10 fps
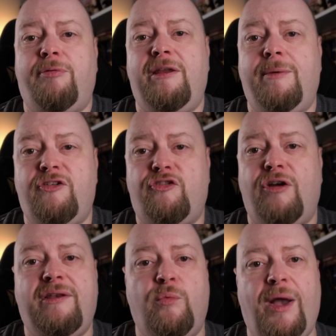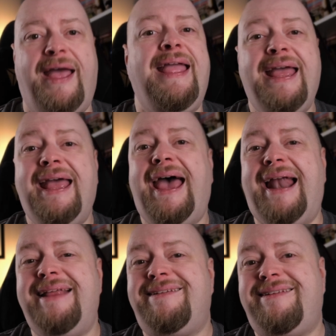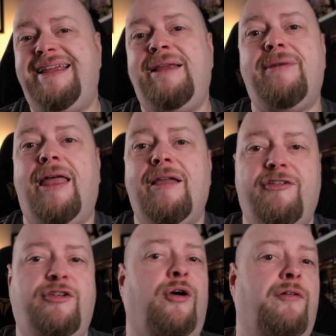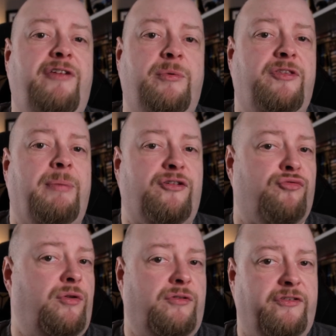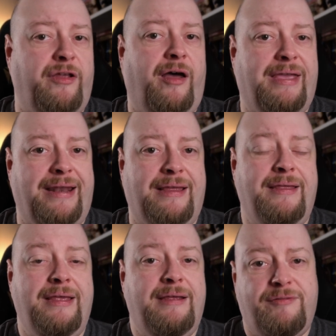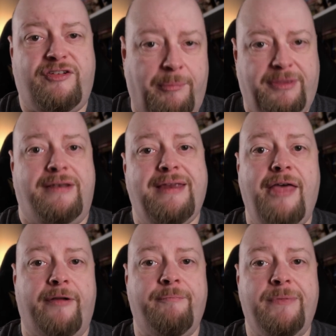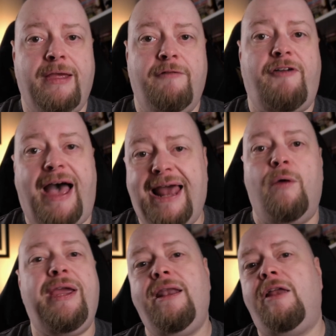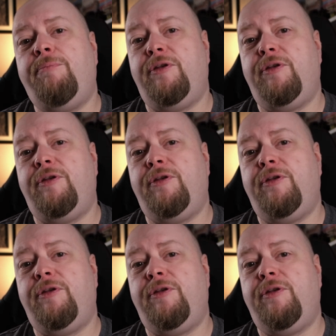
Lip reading: pretty much straight away, and it seemed like photography was the best route to start getting something together. For Halloween, I'd put